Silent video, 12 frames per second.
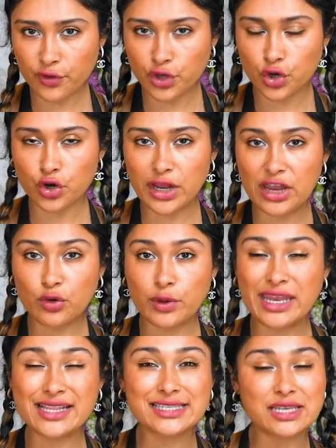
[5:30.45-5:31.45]
for your
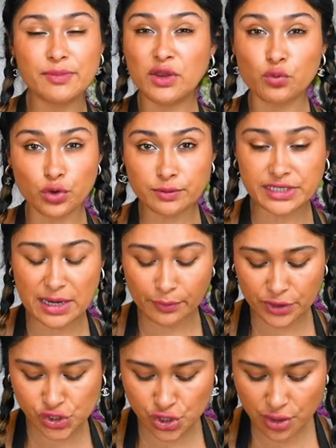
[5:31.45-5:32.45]
ingredients to be room
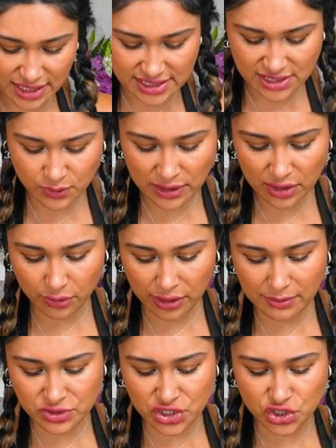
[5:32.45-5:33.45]
temperature. This is what the
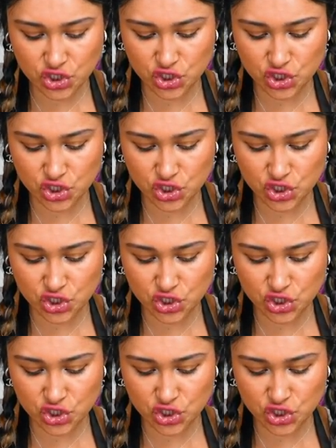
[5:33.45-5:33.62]
cream cheese